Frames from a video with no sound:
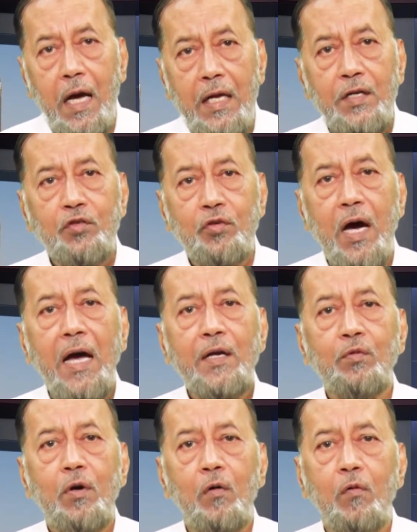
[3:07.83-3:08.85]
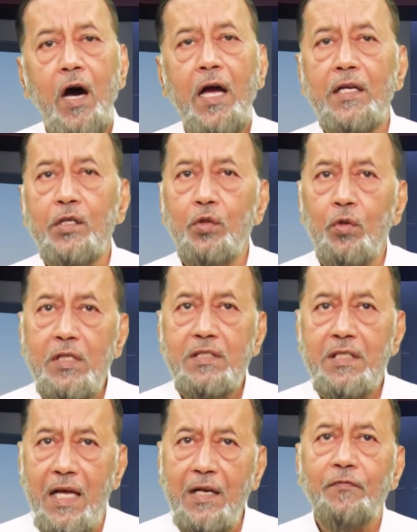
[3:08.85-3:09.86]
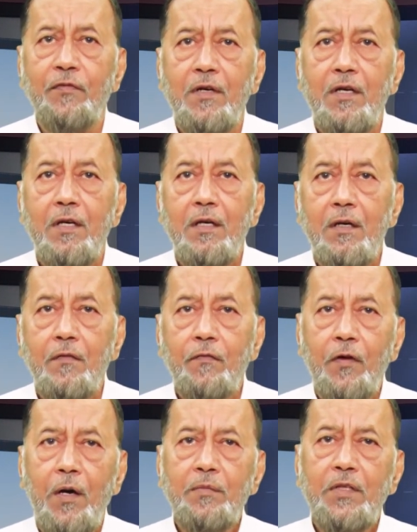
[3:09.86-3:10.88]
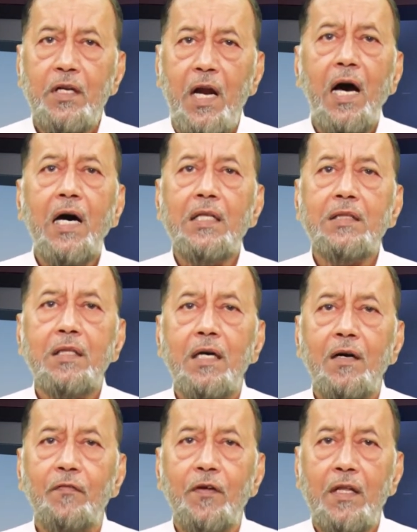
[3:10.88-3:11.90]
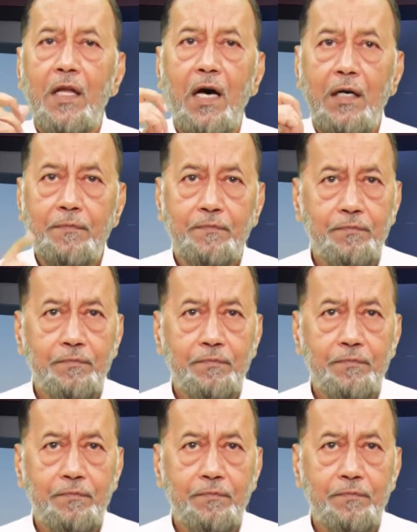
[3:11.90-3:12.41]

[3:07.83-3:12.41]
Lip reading: and try to avoid yourself from the wrath of Allah.